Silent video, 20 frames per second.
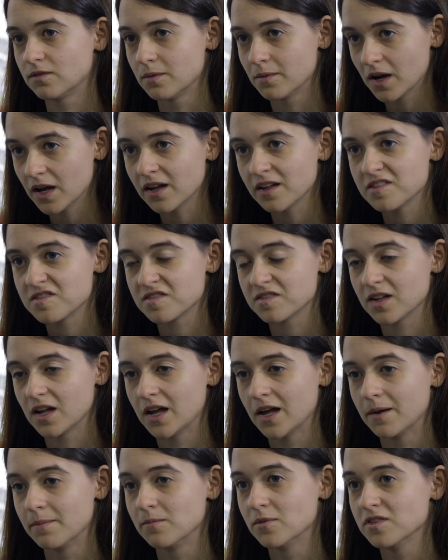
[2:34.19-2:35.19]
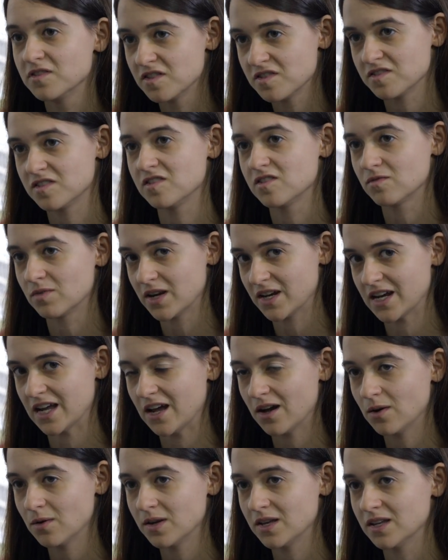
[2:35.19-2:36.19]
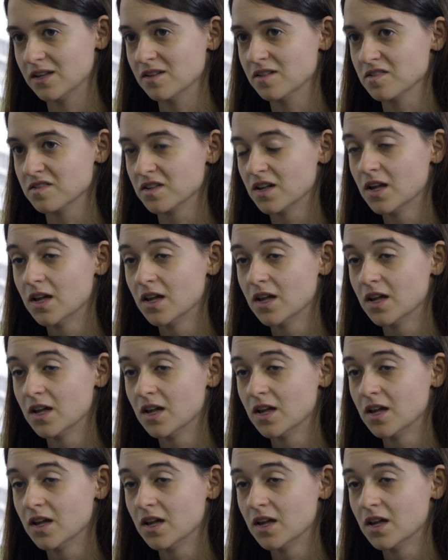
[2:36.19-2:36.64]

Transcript: From us, um, resistance right now is